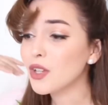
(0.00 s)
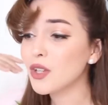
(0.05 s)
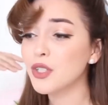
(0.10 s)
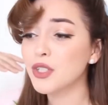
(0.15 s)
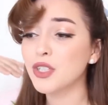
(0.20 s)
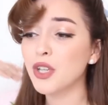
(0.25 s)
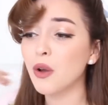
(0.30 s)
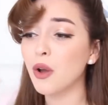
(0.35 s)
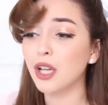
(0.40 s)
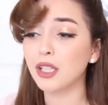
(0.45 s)

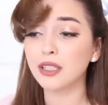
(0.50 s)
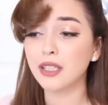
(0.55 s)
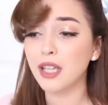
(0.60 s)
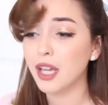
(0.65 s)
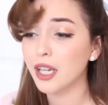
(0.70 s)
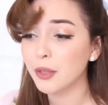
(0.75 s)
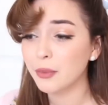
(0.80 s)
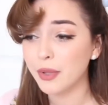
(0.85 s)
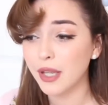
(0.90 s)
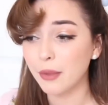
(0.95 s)
So a
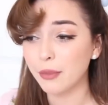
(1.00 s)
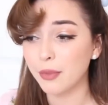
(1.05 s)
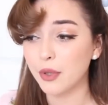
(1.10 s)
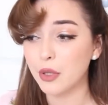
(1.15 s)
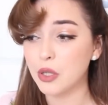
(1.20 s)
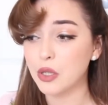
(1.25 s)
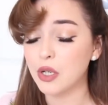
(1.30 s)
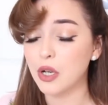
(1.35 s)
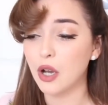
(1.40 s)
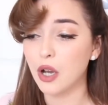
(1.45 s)
lot of
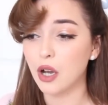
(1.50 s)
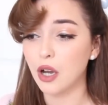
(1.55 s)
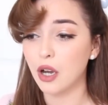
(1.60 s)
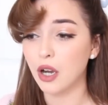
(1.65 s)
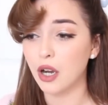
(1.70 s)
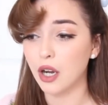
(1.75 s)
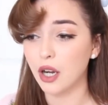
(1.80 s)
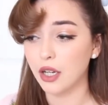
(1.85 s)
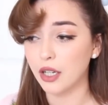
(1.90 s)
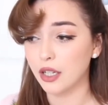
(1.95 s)
people
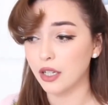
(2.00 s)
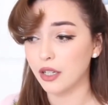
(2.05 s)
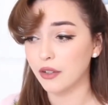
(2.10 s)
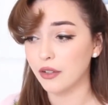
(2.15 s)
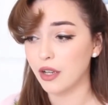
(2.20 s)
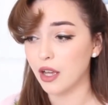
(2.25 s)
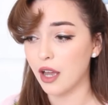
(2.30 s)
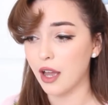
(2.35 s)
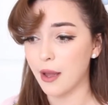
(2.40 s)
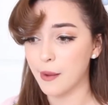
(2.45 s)
are